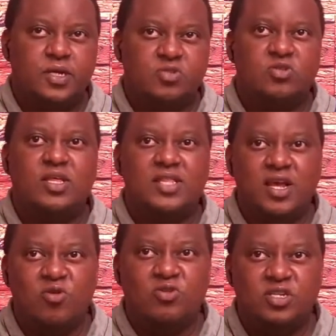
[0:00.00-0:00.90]
so that they
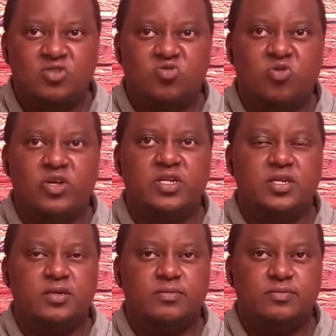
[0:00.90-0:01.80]
are not destroyed.
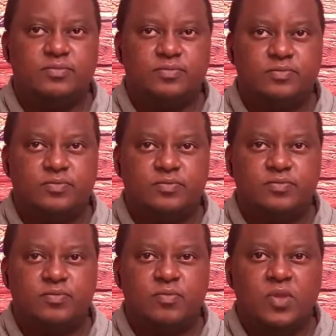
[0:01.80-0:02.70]

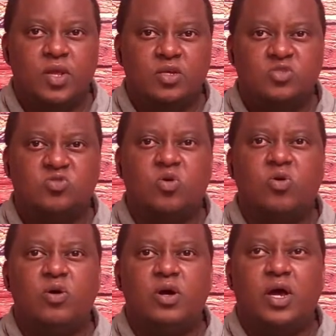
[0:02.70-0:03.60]

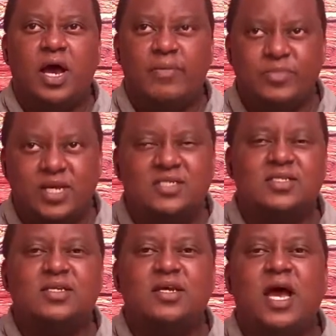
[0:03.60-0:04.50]
So I'm
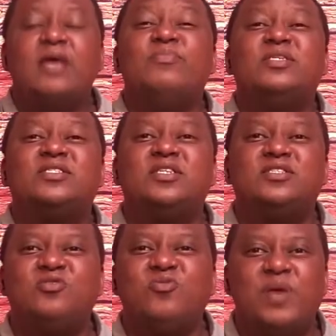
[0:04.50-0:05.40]
just, I
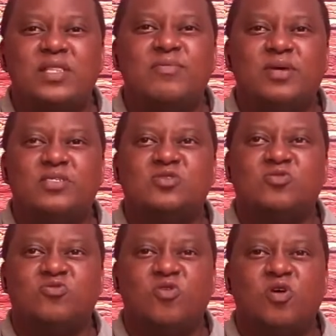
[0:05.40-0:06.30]
beseech you by the mercies
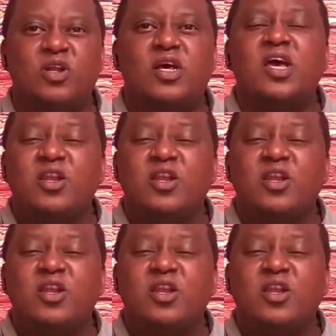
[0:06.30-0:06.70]
of God,